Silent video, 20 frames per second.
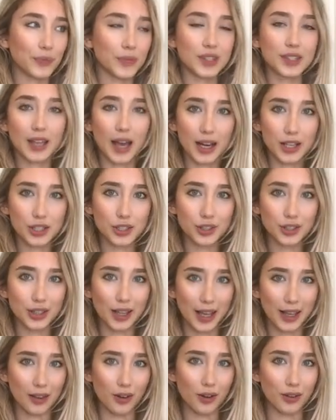texture
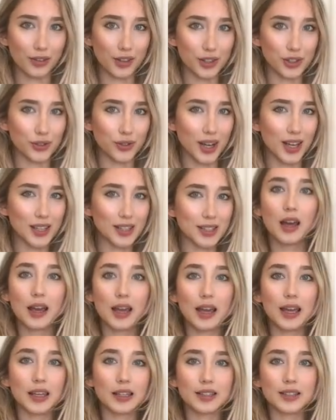like on this dress,
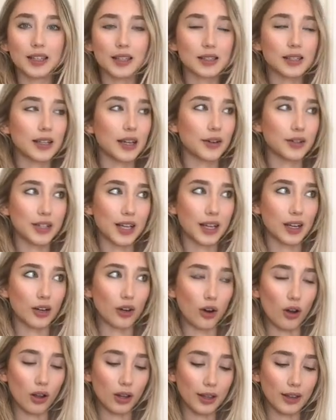it doesn't irritate at
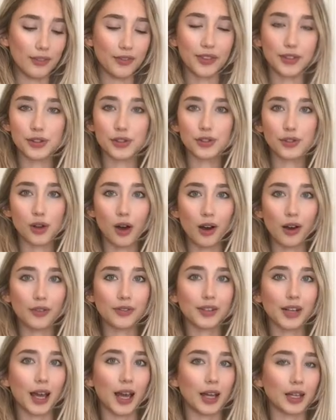all. It feels
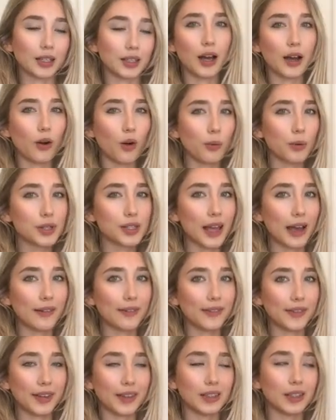soft and I almost can't
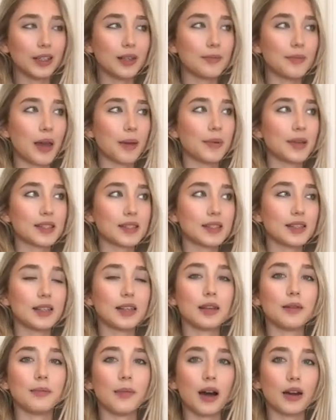feel it. Maybe it's
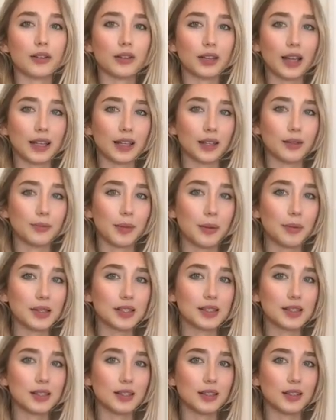the amount, like maybe
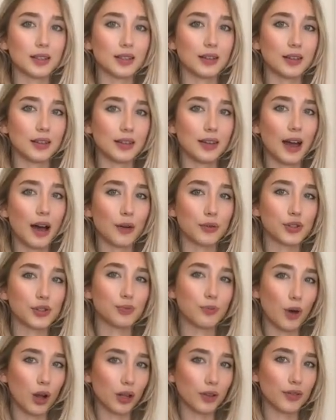it's the how
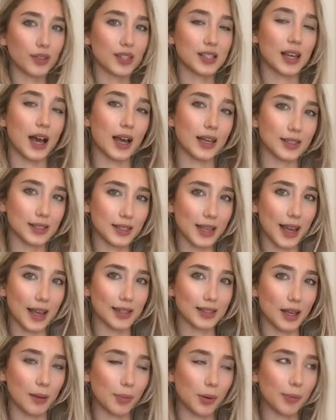small the size it
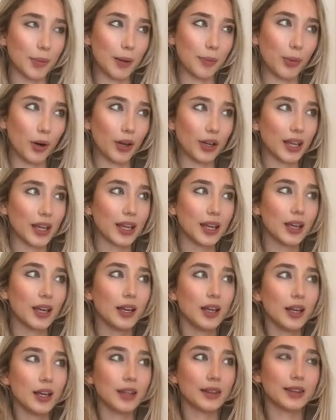takes up on my body
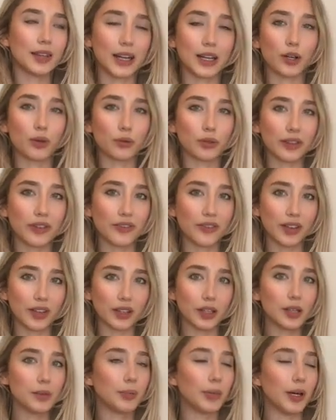that I don't really feel
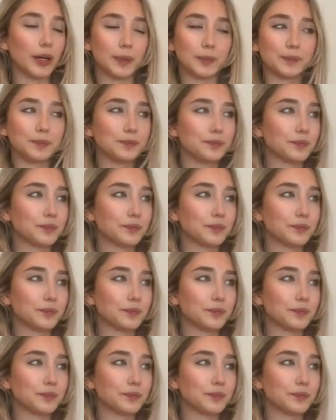it, but